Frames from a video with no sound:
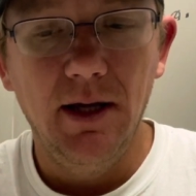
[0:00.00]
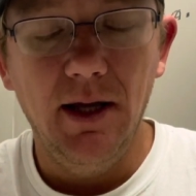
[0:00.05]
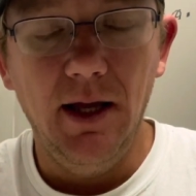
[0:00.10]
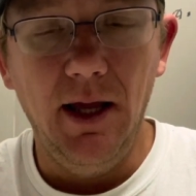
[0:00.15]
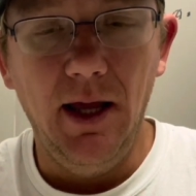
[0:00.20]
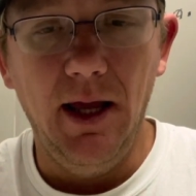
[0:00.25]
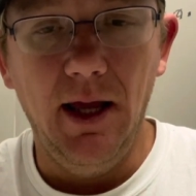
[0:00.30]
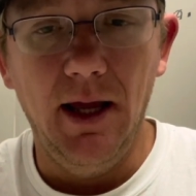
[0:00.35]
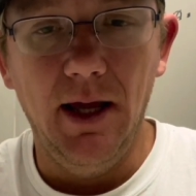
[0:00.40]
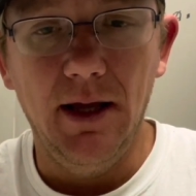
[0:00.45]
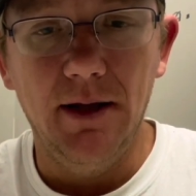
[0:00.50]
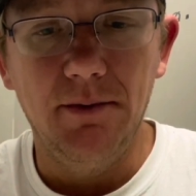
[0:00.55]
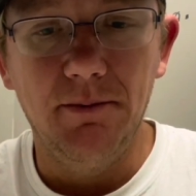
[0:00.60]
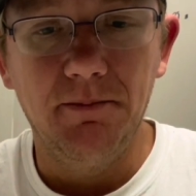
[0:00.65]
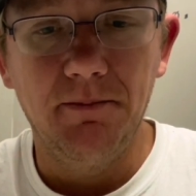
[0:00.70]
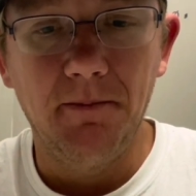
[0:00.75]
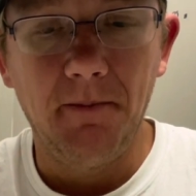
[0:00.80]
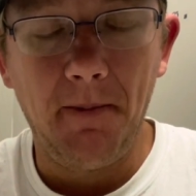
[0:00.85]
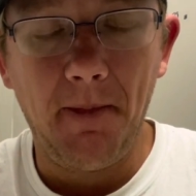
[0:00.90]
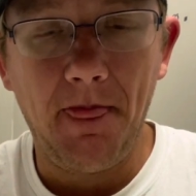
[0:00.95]
And
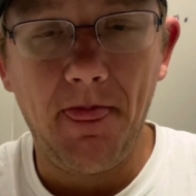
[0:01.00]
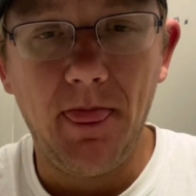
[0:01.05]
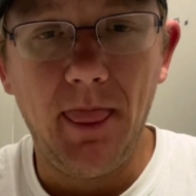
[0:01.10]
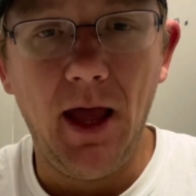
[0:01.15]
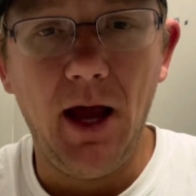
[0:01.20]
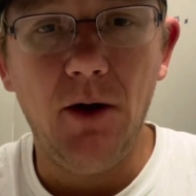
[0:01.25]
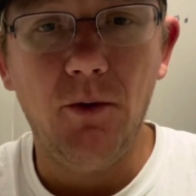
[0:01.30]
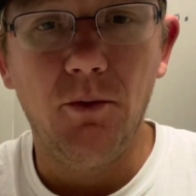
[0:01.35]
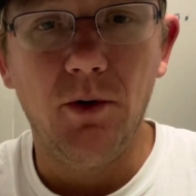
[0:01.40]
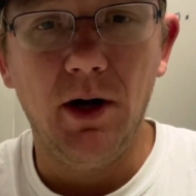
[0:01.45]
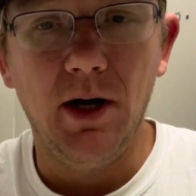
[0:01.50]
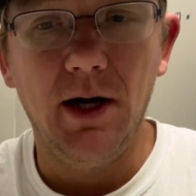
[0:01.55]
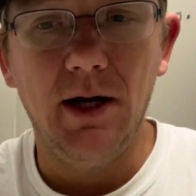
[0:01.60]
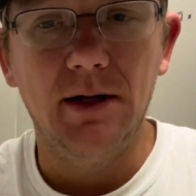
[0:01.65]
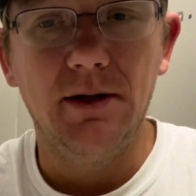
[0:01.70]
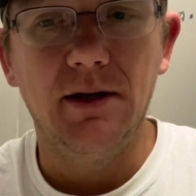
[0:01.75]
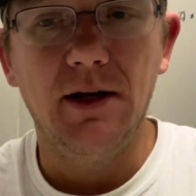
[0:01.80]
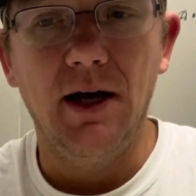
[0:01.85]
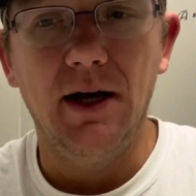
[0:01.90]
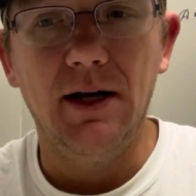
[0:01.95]
that rod
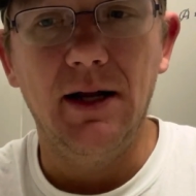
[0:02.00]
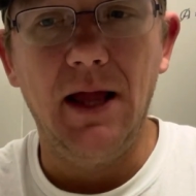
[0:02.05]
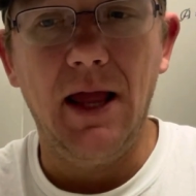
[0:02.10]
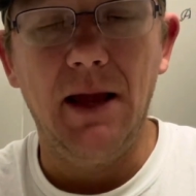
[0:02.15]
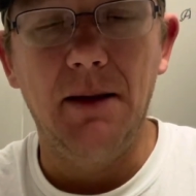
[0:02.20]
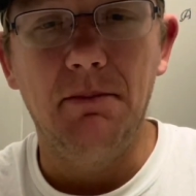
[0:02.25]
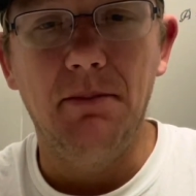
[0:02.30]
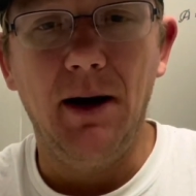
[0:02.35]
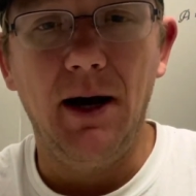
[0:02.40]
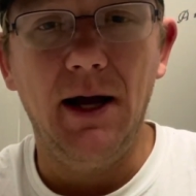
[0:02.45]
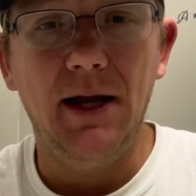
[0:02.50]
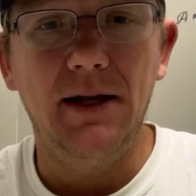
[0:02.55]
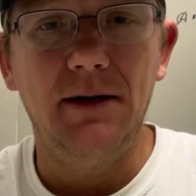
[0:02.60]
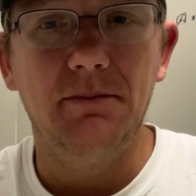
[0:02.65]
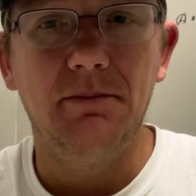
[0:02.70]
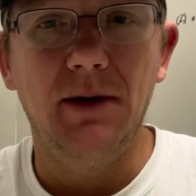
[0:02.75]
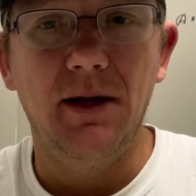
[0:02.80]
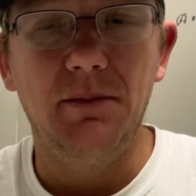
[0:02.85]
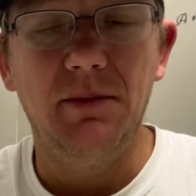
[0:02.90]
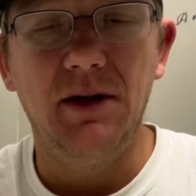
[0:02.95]
got a bite
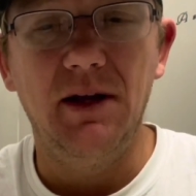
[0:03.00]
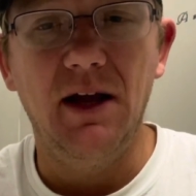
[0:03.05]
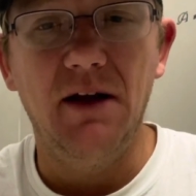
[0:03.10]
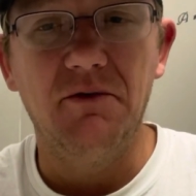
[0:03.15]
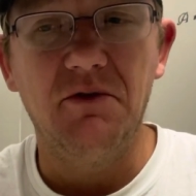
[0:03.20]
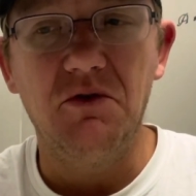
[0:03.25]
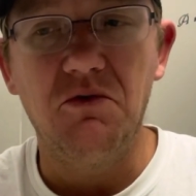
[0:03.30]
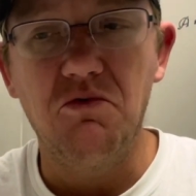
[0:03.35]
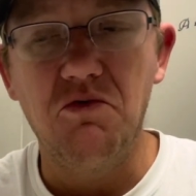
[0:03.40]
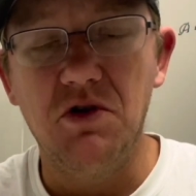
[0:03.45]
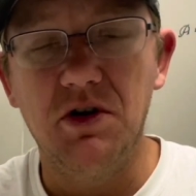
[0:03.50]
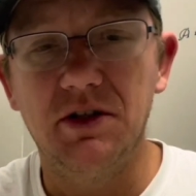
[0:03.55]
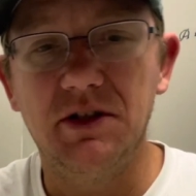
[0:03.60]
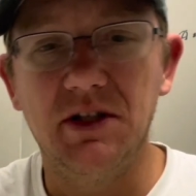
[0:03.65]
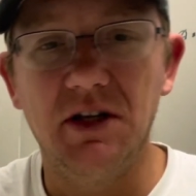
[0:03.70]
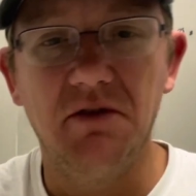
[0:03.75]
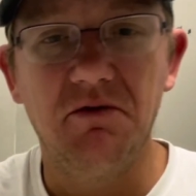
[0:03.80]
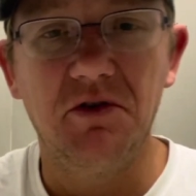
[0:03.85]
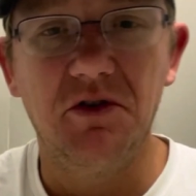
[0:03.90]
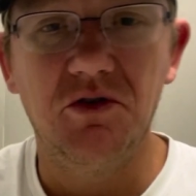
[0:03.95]
maybe once
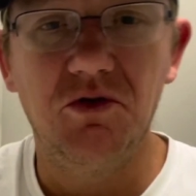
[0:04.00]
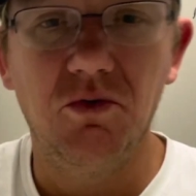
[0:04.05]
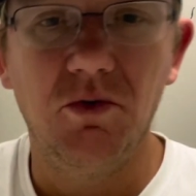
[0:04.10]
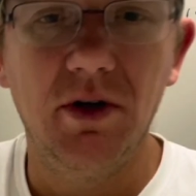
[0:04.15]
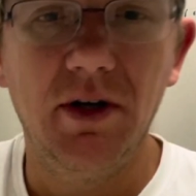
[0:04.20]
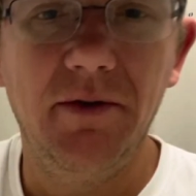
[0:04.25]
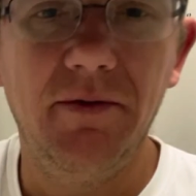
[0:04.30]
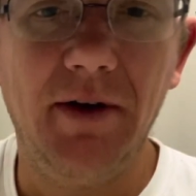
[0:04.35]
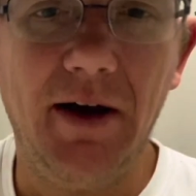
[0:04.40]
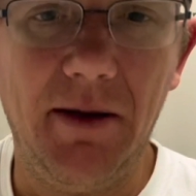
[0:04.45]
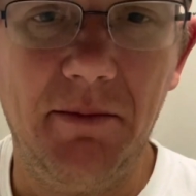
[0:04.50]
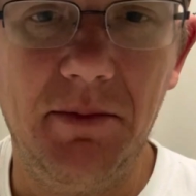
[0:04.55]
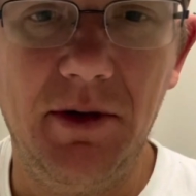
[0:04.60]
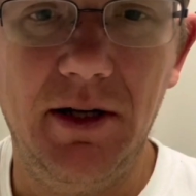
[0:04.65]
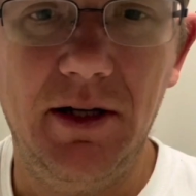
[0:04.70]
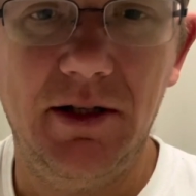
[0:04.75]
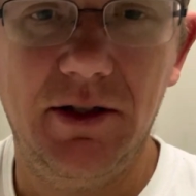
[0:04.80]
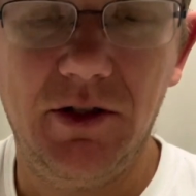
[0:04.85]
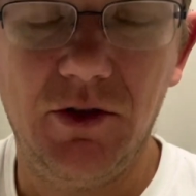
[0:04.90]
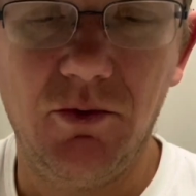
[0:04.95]
every 25
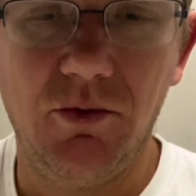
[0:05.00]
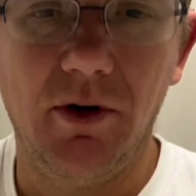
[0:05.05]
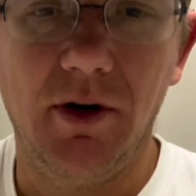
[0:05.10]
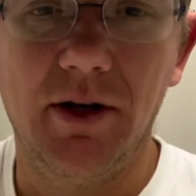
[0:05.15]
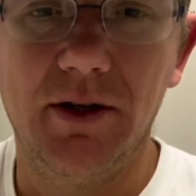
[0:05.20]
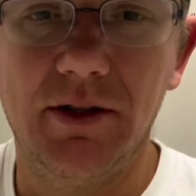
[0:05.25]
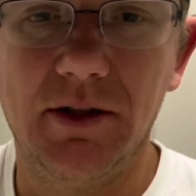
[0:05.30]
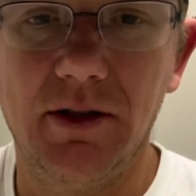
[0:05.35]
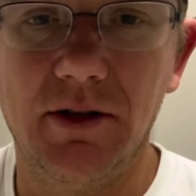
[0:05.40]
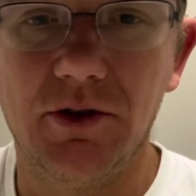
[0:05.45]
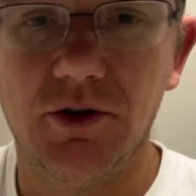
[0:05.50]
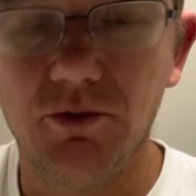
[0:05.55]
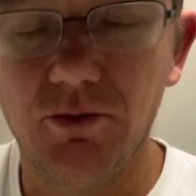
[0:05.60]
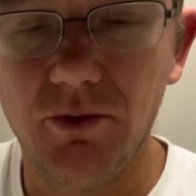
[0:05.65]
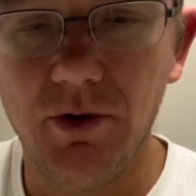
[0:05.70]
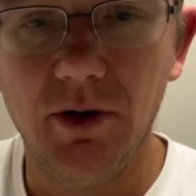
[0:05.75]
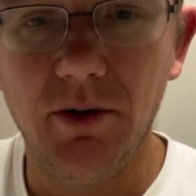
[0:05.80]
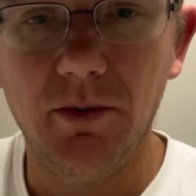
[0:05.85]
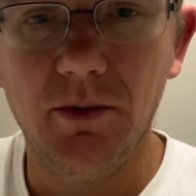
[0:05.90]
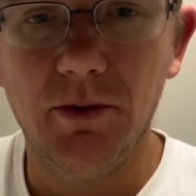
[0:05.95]
minutes, whereas
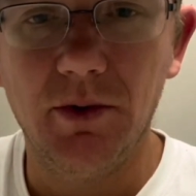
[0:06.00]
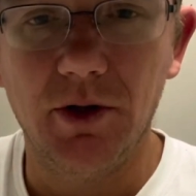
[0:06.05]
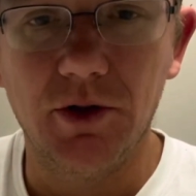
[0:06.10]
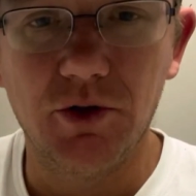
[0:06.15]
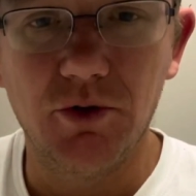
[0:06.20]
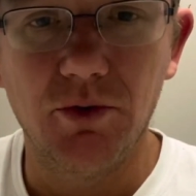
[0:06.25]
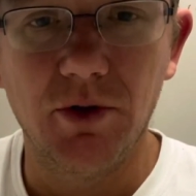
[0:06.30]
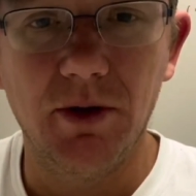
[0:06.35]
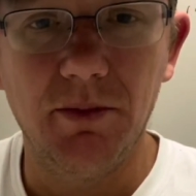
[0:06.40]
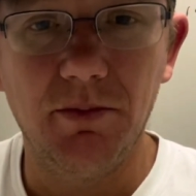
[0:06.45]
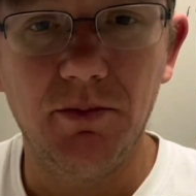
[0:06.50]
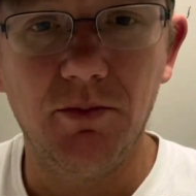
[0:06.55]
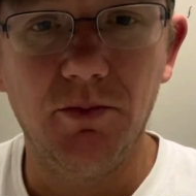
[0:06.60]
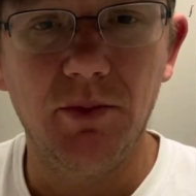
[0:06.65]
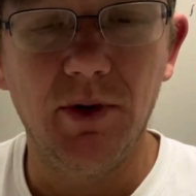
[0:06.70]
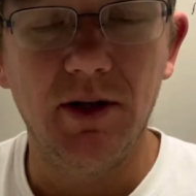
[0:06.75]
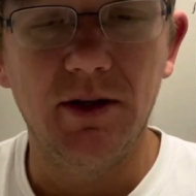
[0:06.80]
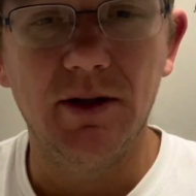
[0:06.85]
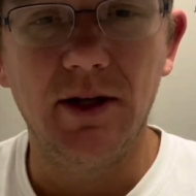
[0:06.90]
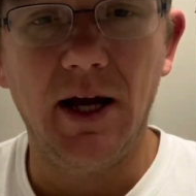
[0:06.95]
the shrimp
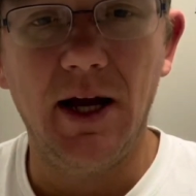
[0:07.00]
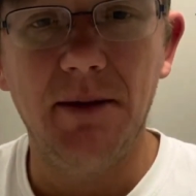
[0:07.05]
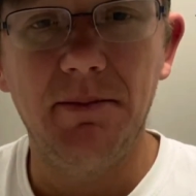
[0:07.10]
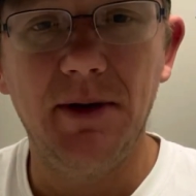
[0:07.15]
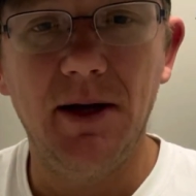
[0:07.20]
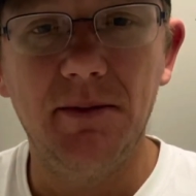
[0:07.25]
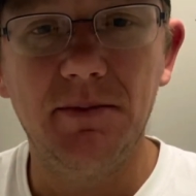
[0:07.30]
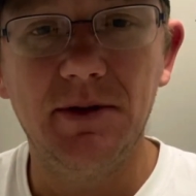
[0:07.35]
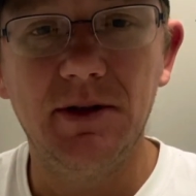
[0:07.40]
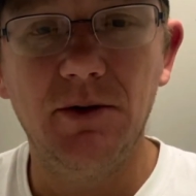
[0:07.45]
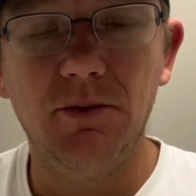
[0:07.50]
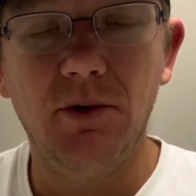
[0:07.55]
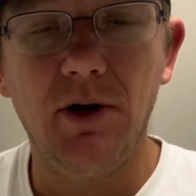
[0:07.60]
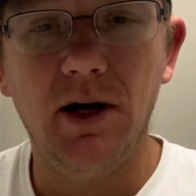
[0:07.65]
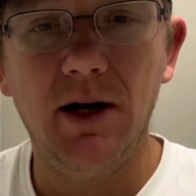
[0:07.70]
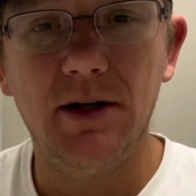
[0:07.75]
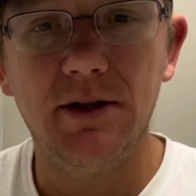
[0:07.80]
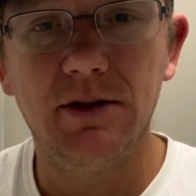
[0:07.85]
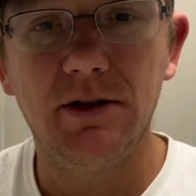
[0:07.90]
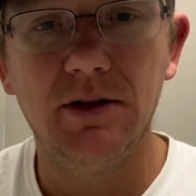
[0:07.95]
and Diet Pepsi
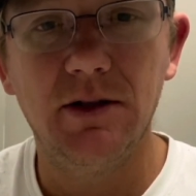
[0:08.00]
rods,